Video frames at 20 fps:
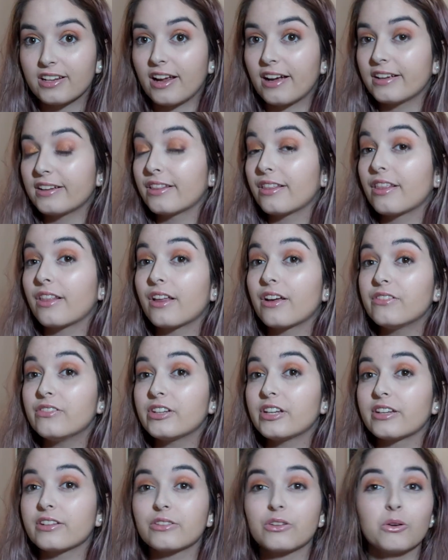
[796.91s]
I love
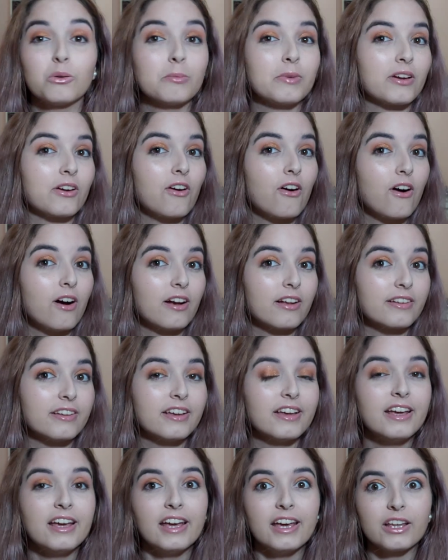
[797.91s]
it. Oh my god.
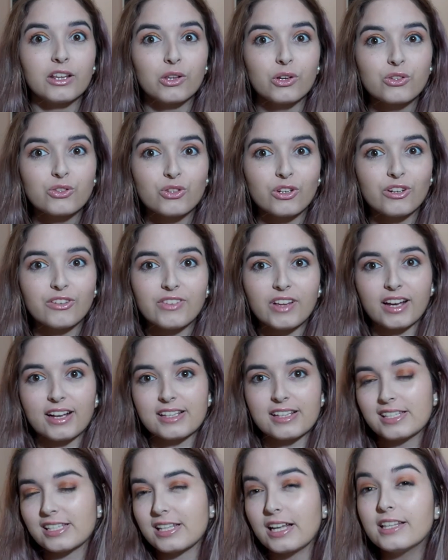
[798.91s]
It looks sort of like a
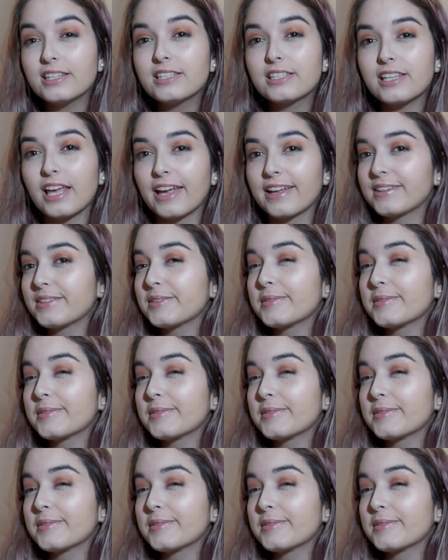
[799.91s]
sunset.